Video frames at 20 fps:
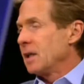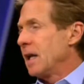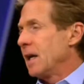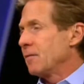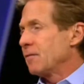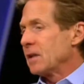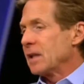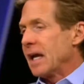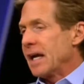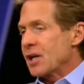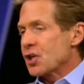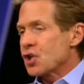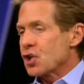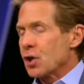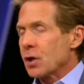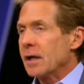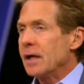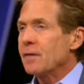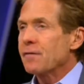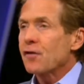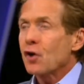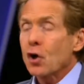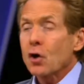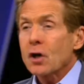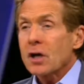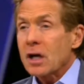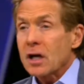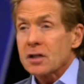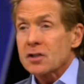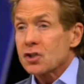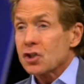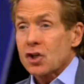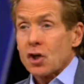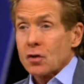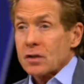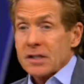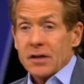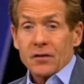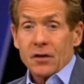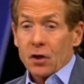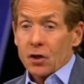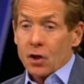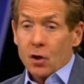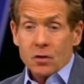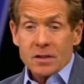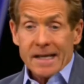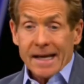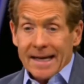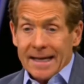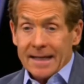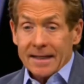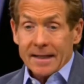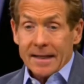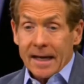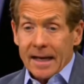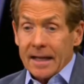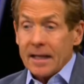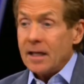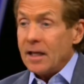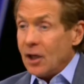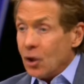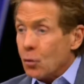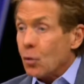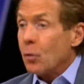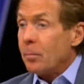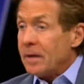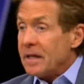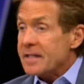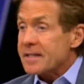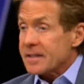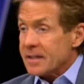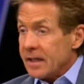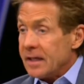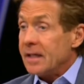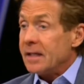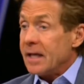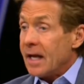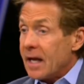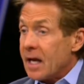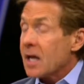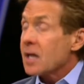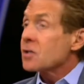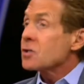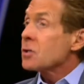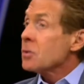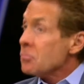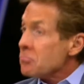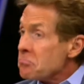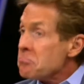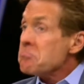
and eleven last year. If Kirk Cousins goes in there and goes eight and eight, it will be seen as